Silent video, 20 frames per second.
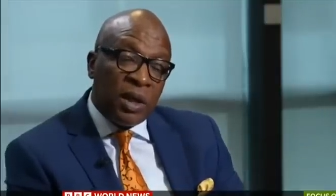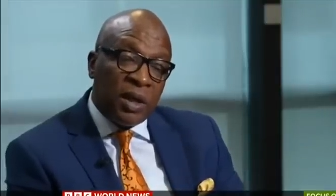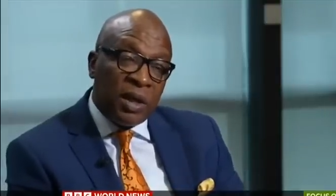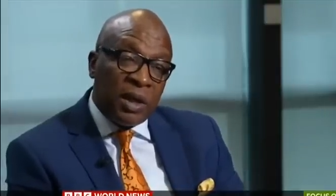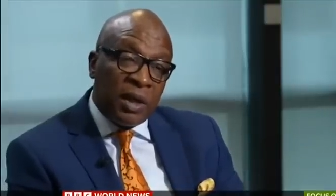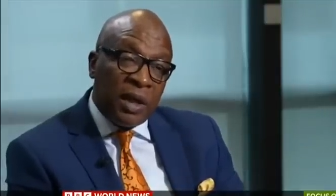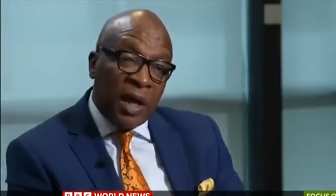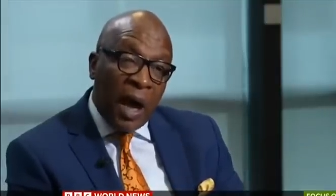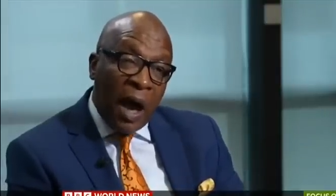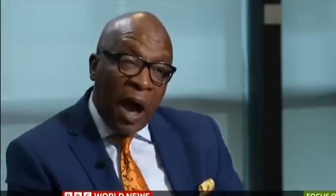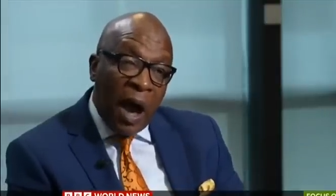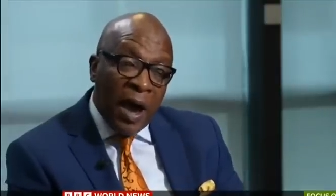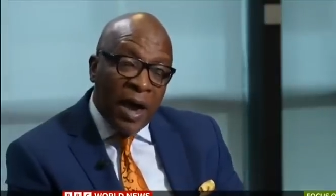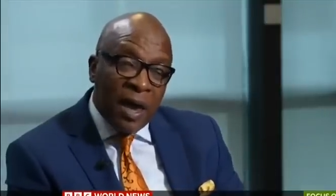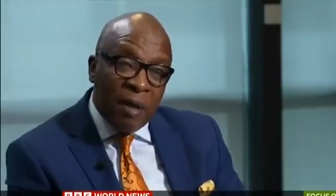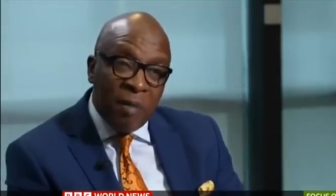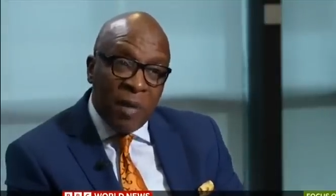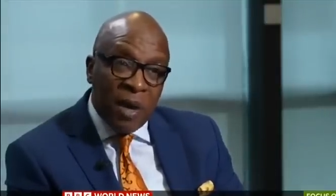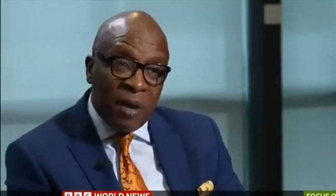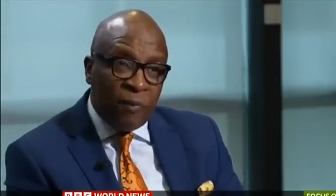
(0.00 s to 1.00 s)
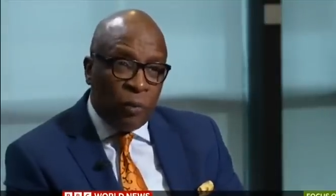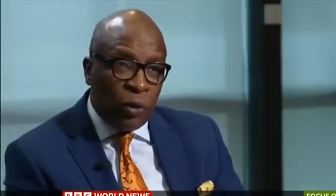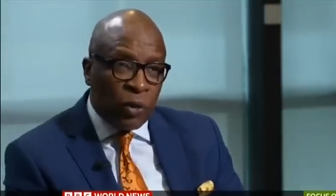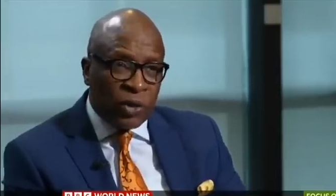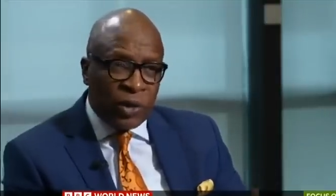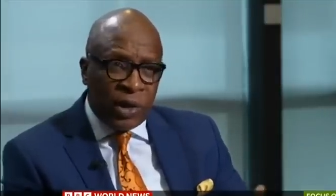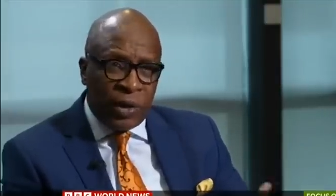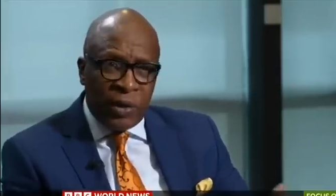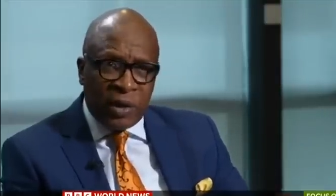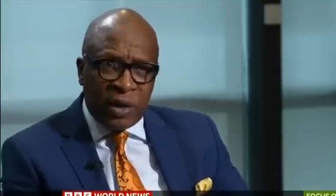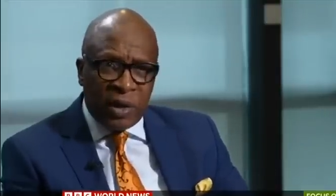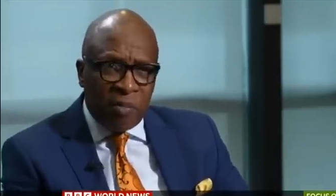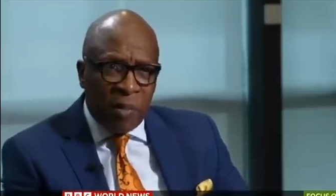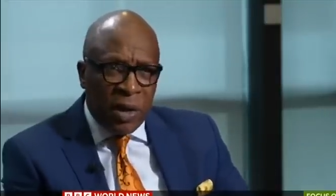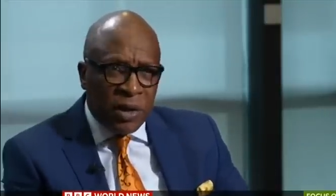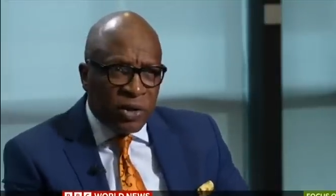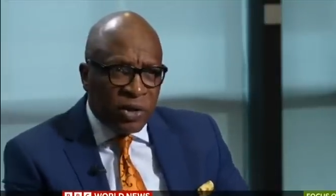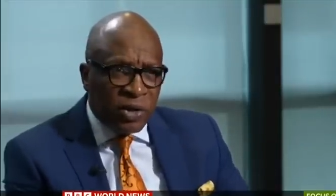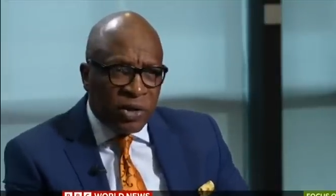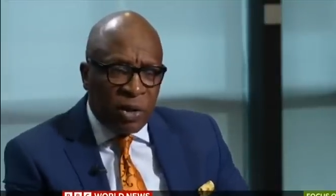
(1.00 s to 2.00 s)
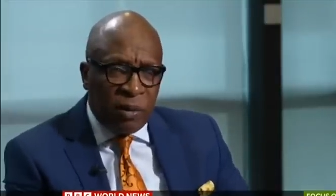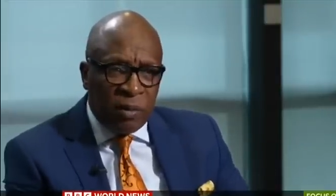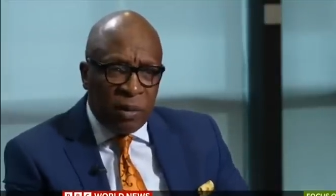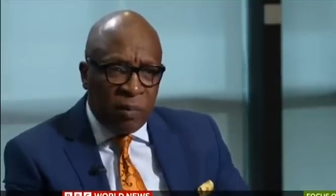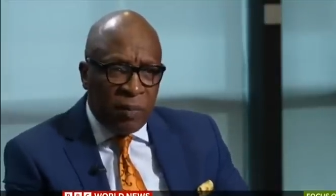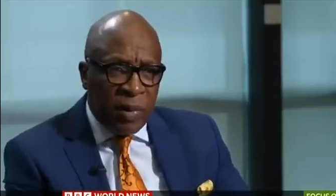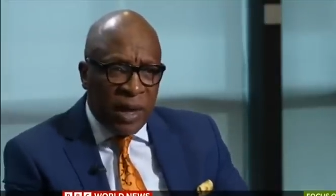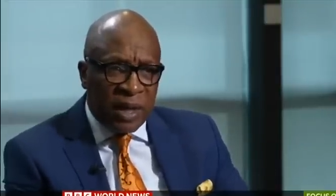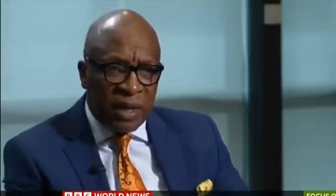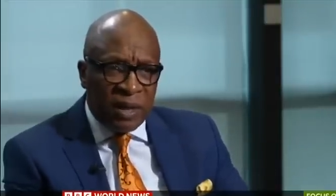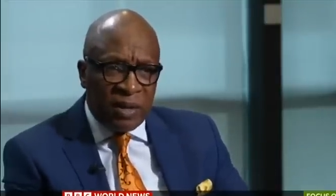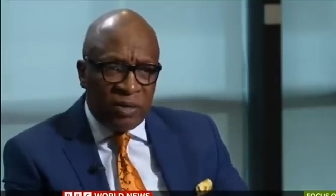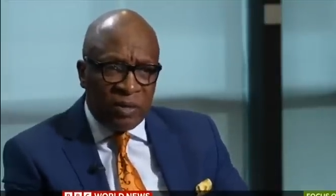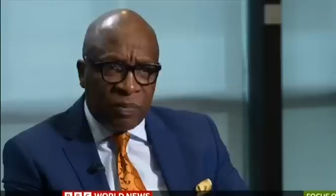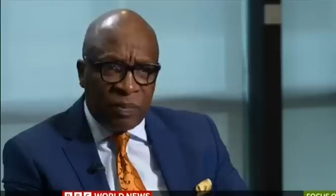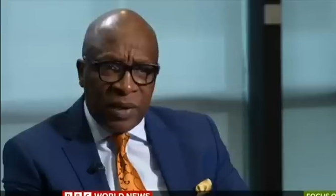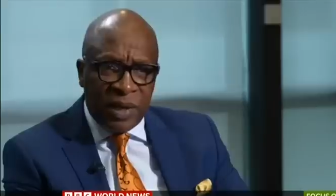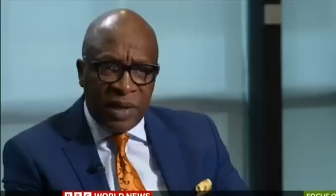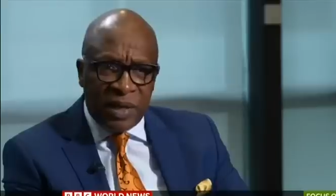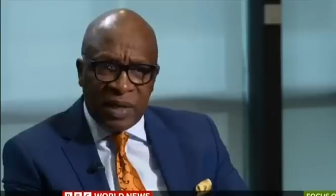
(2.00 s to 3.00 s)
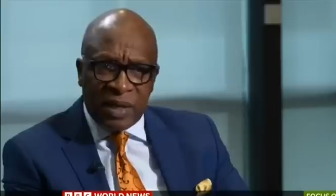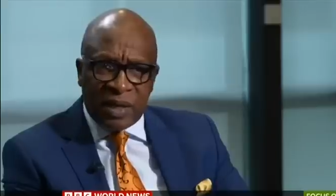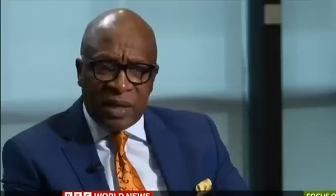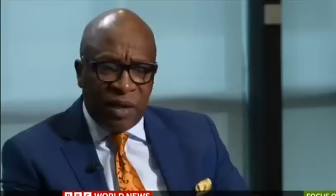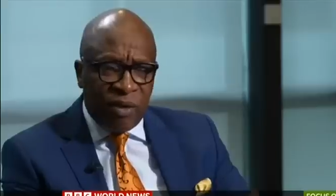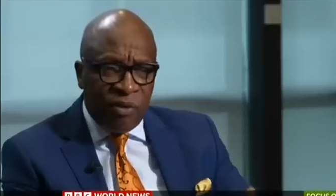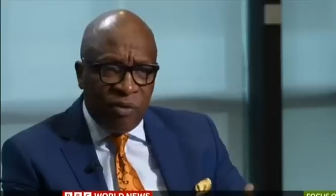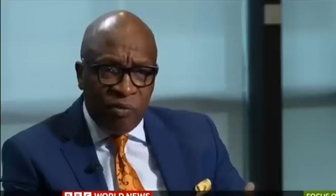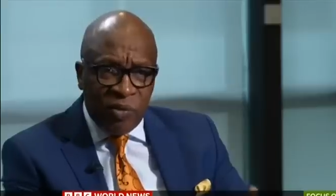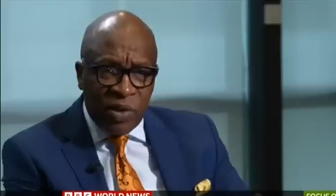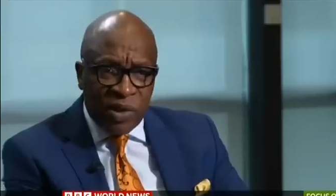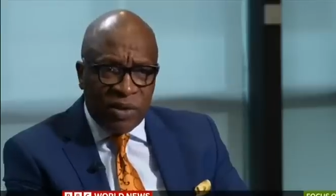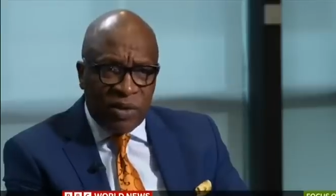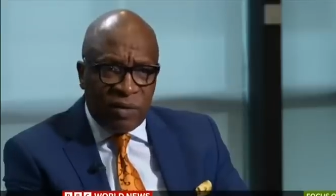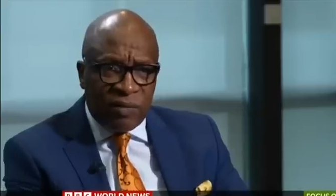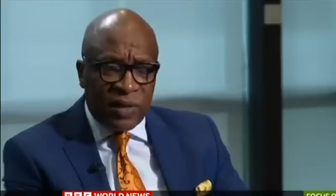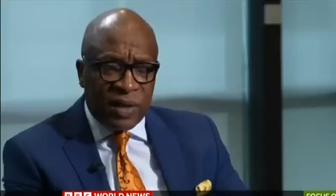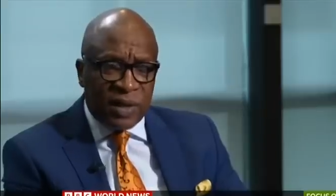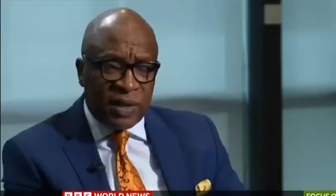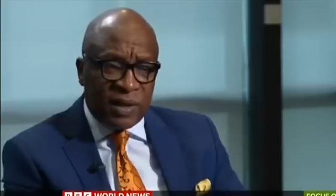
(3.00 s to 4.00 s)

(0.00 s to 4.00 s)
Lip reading: the IMF, austerity measures coming back into place? Is there a risk of